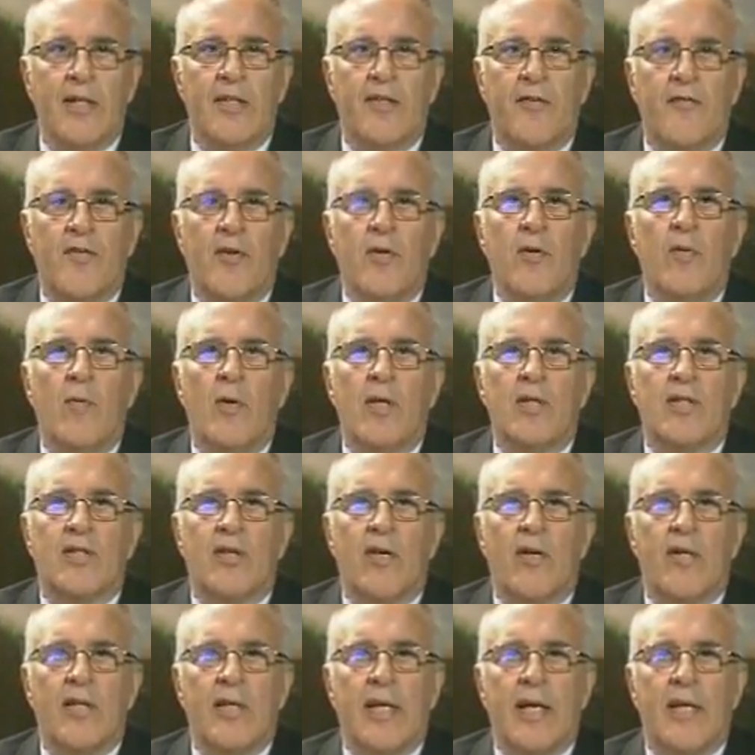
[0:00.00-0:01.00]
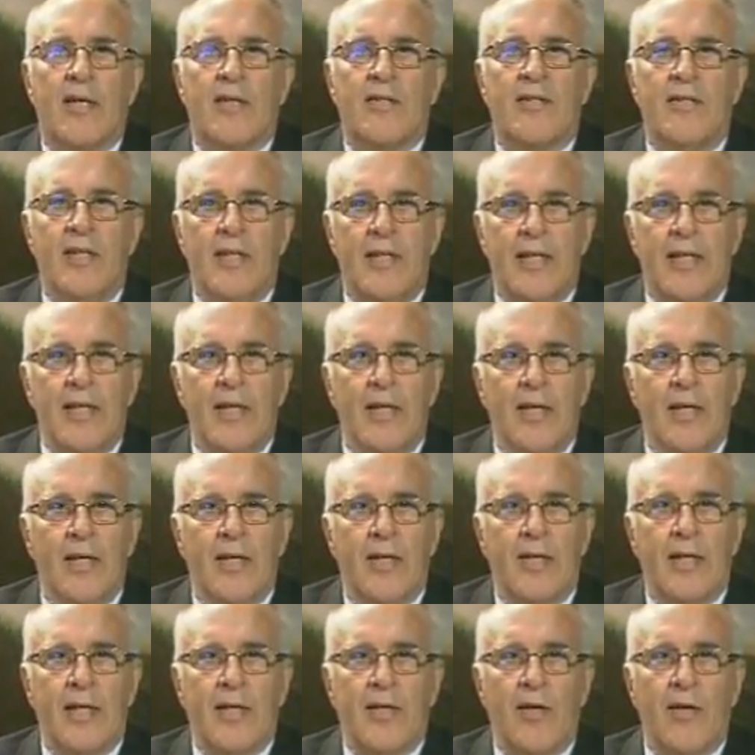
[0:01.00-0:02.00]
To view what's on in our city,
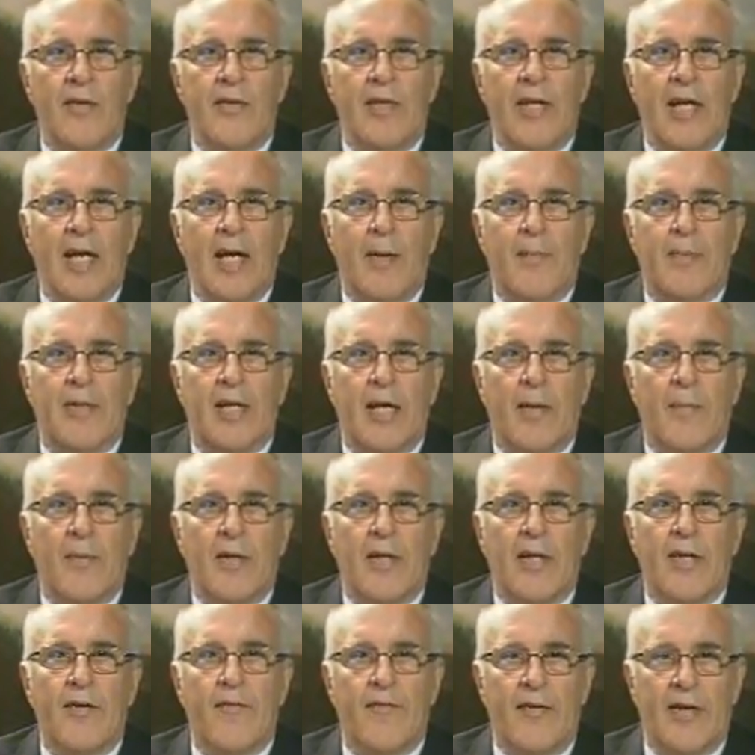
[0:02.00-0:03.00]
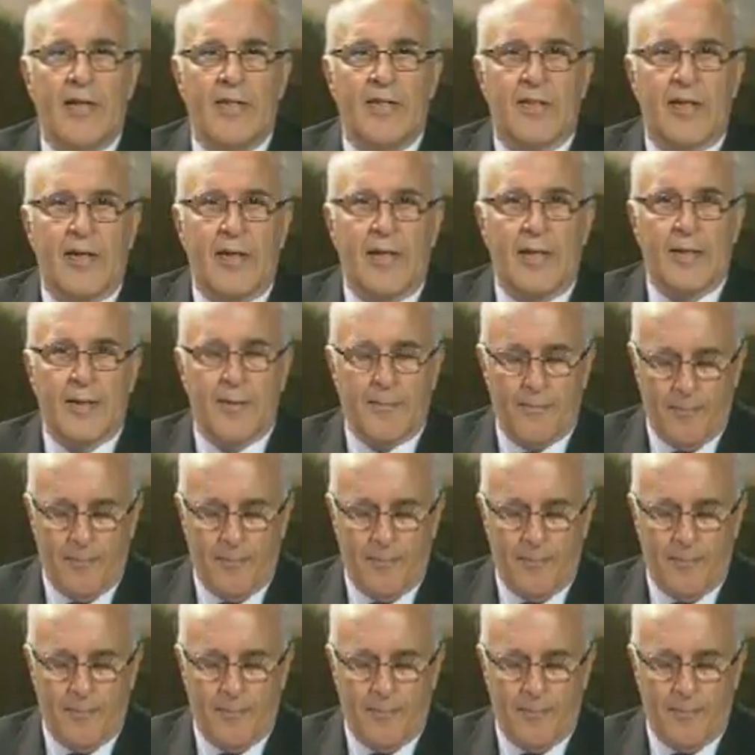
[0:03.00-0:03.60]
click on the Upcoming Events link.